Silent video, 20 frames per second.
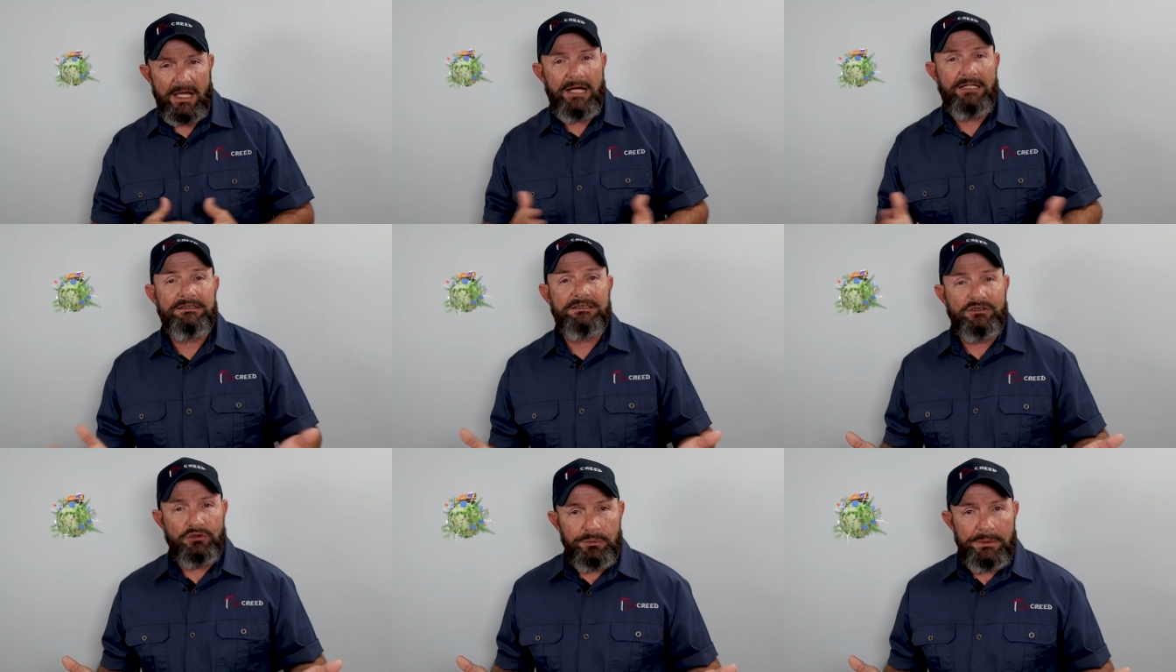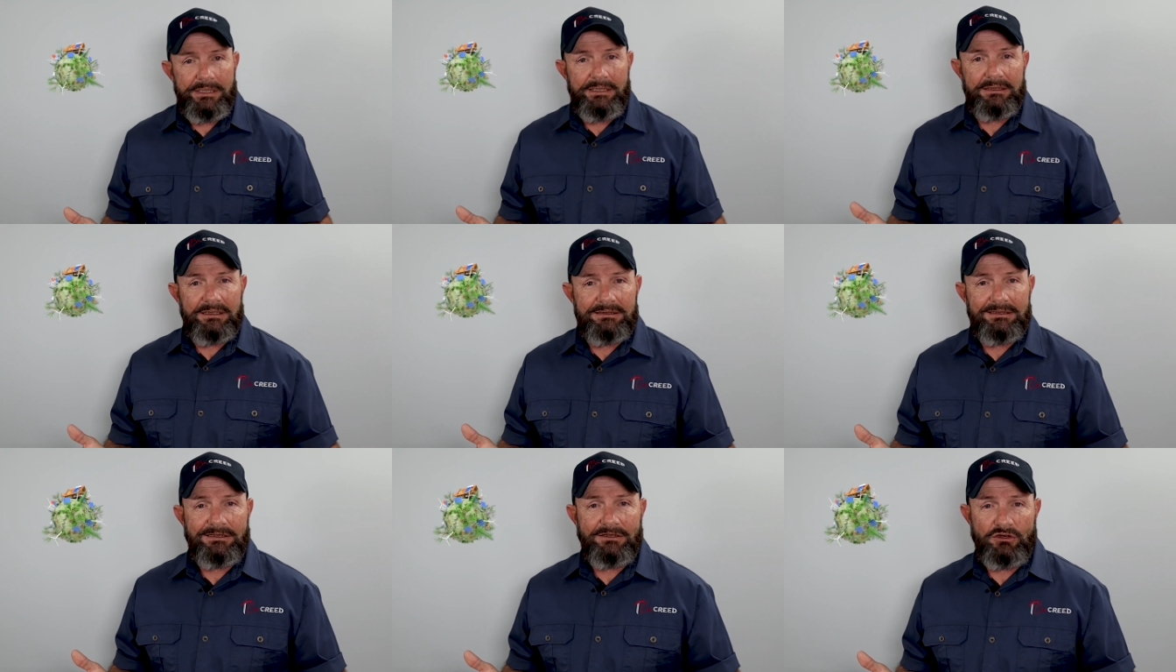And in doing
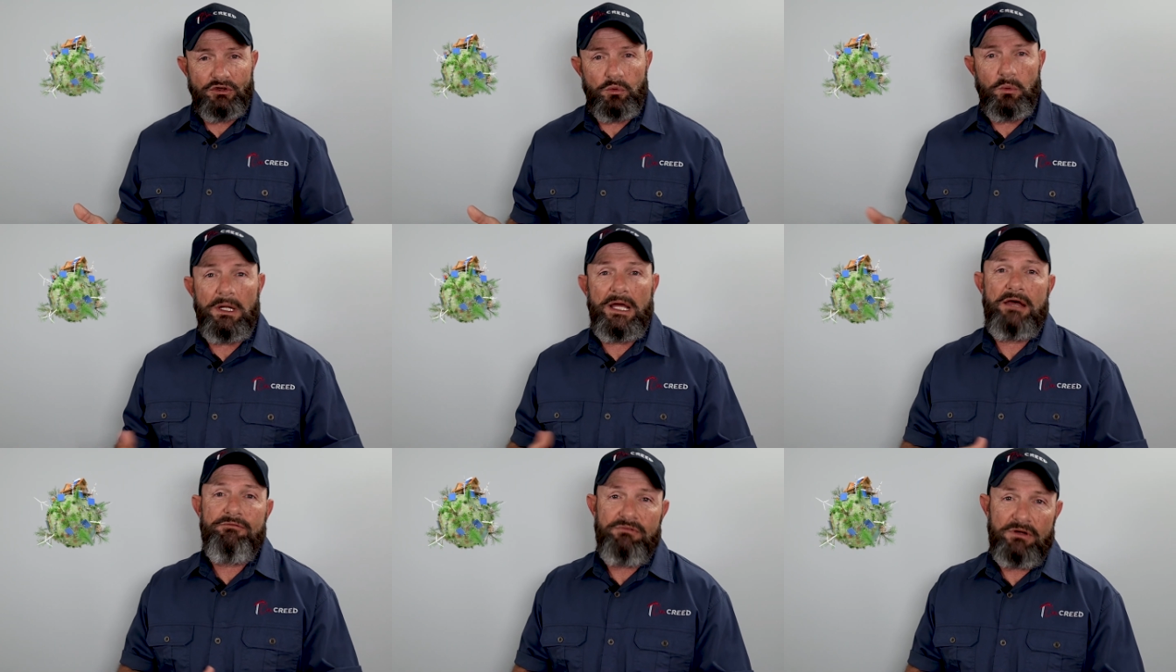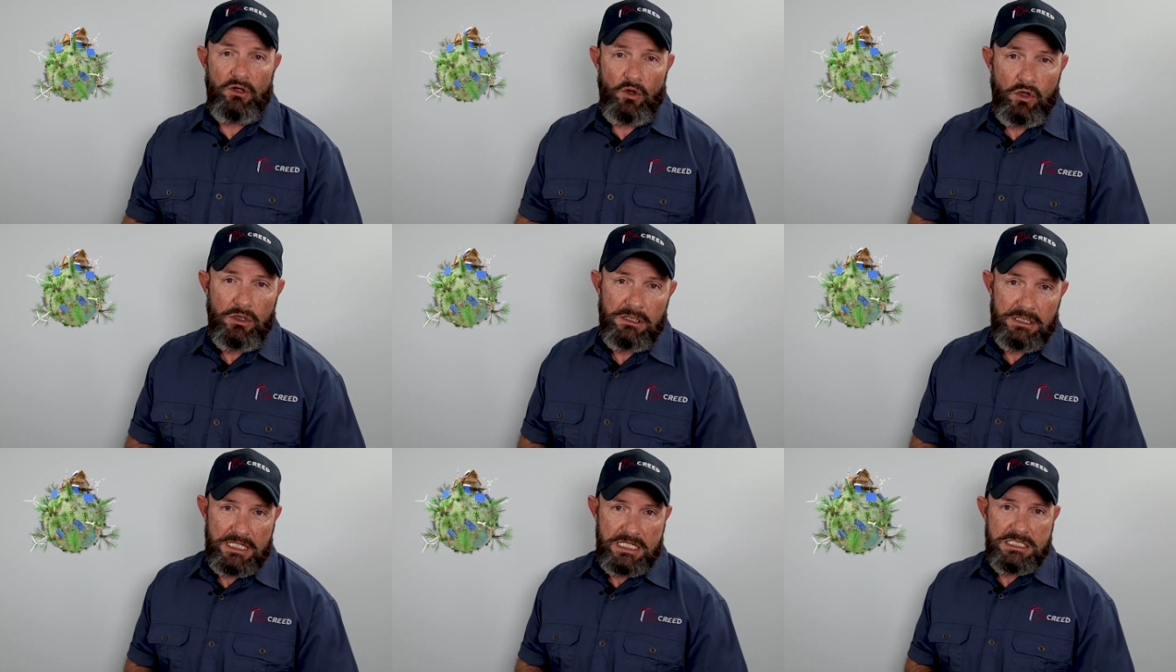this, you'll have a
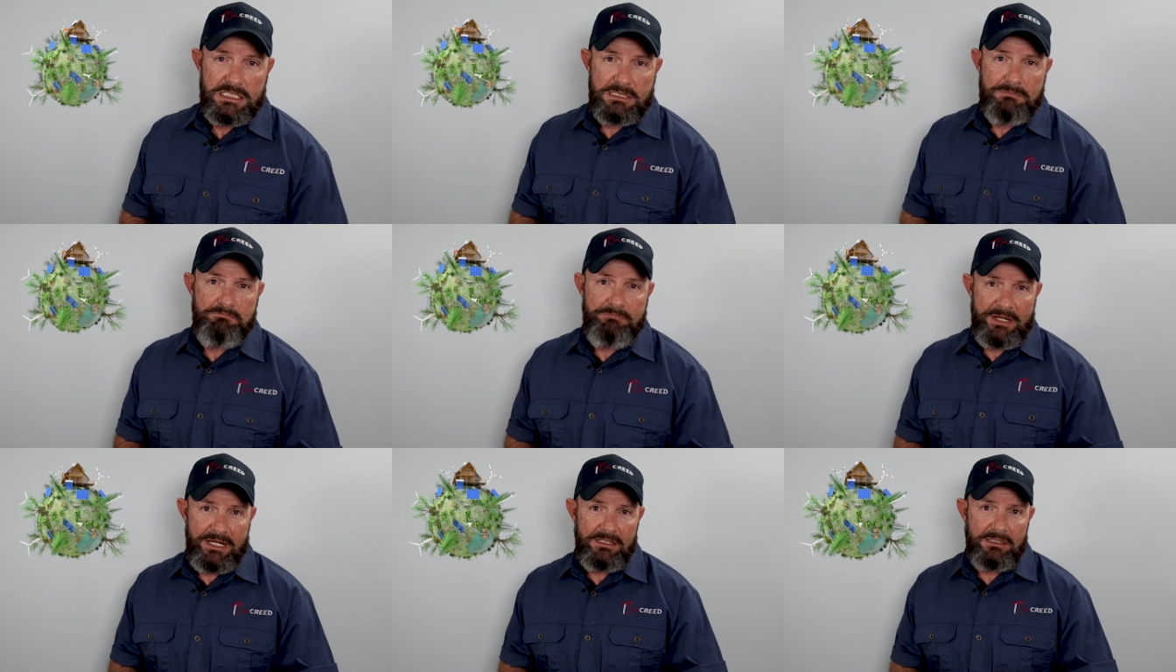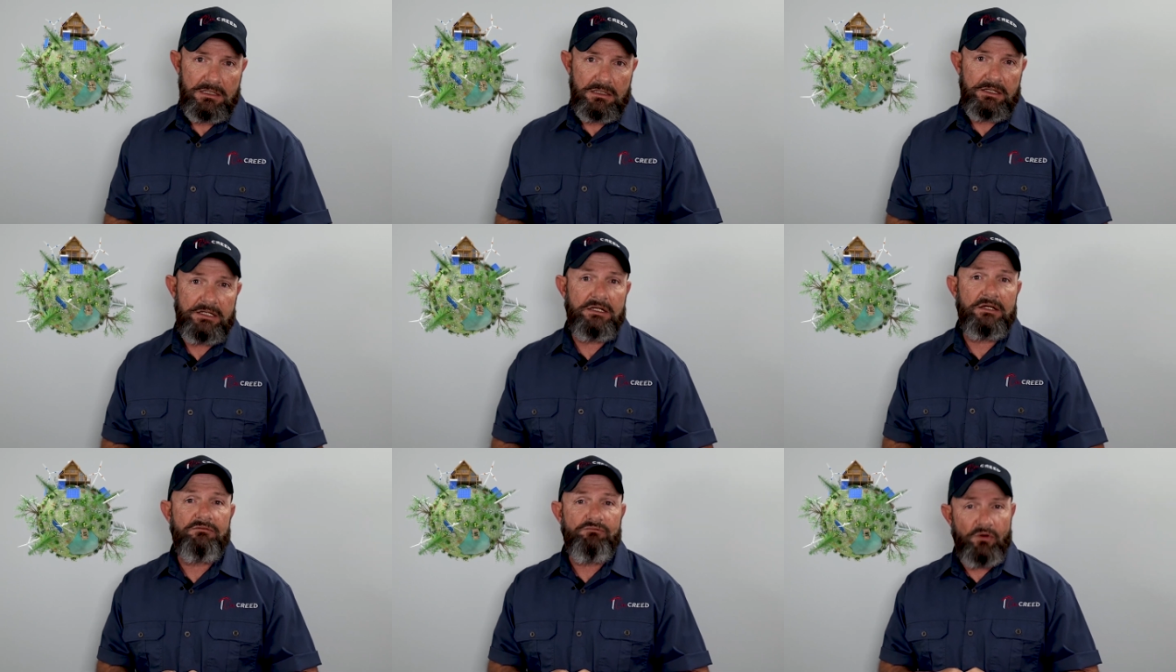lot less impact
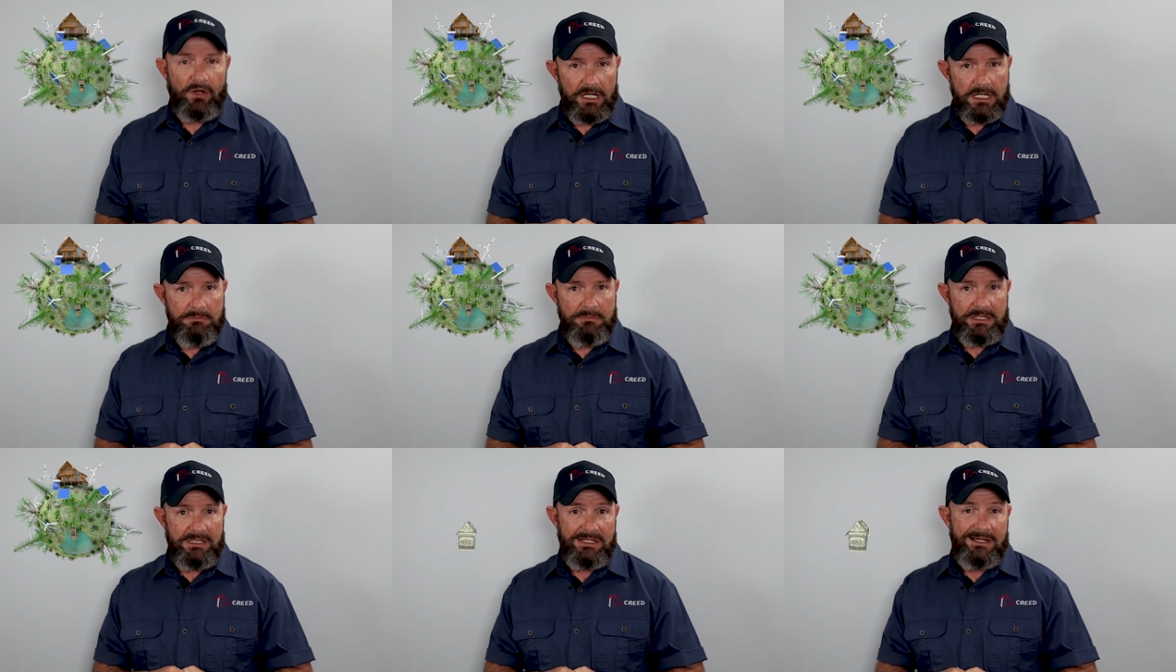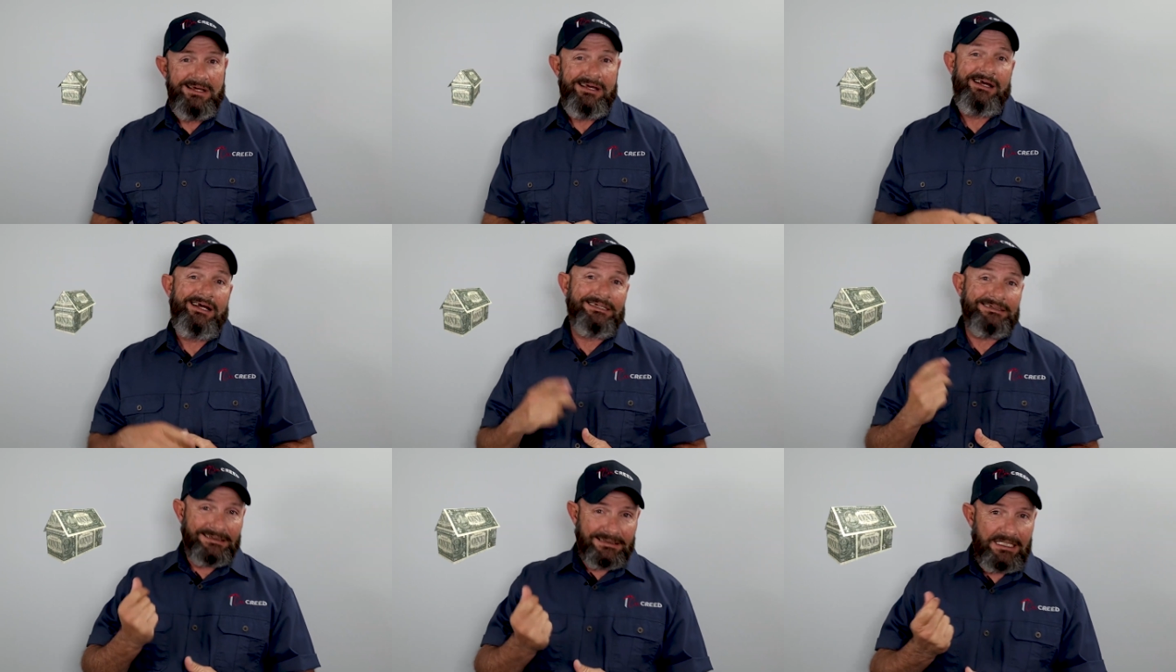in environment
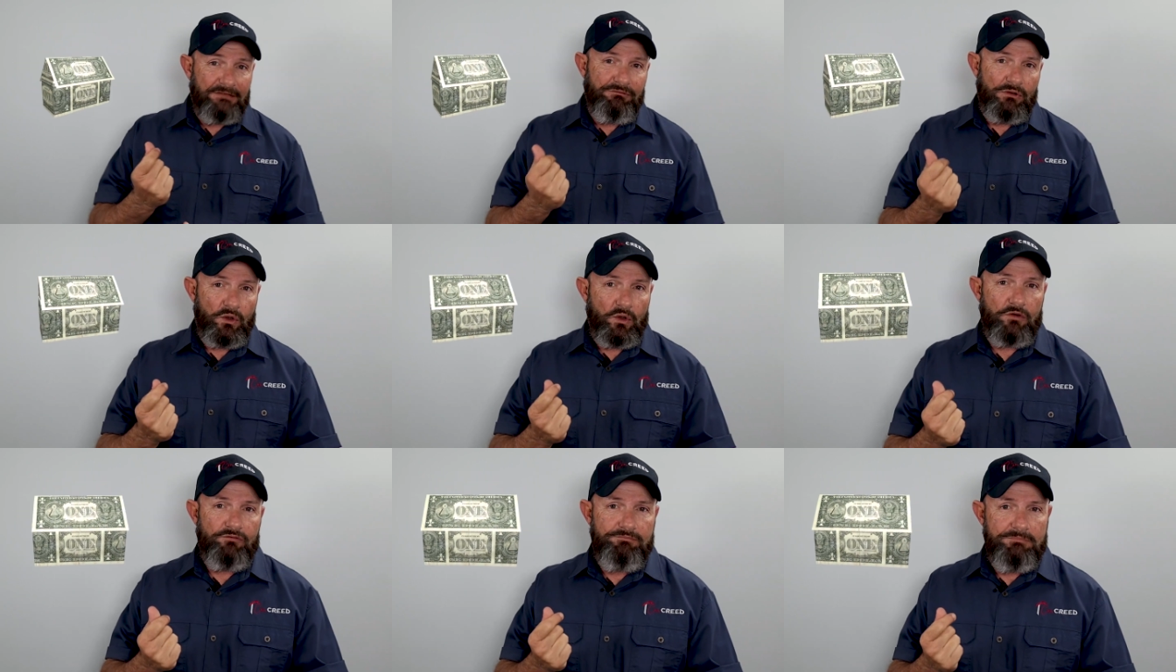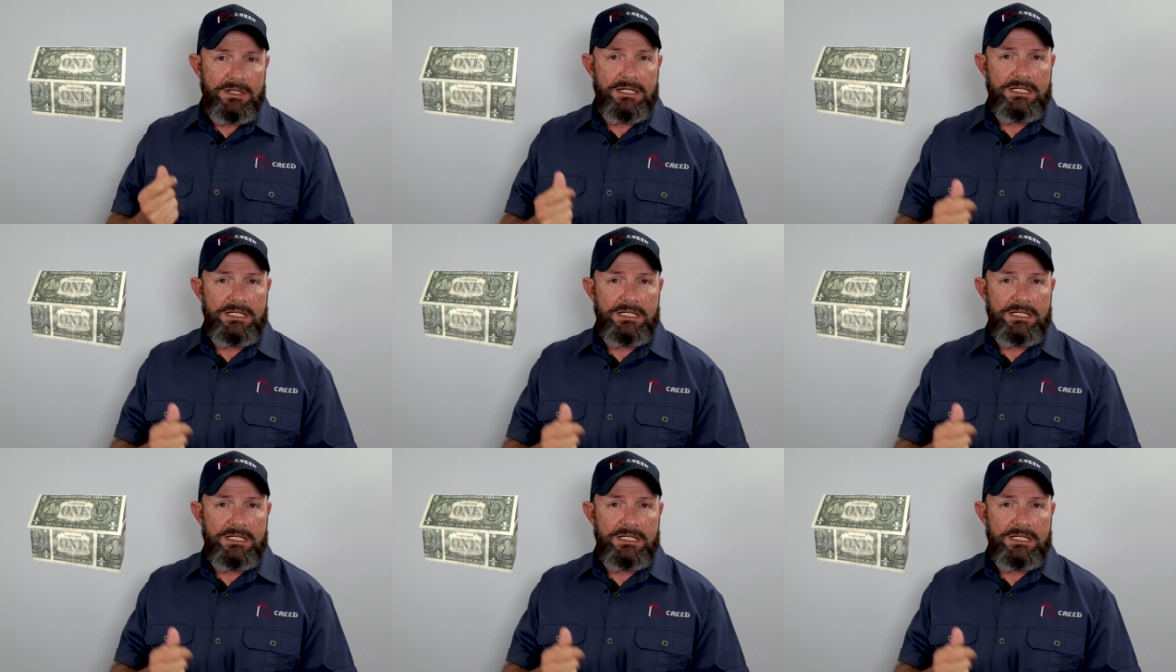and save a lot of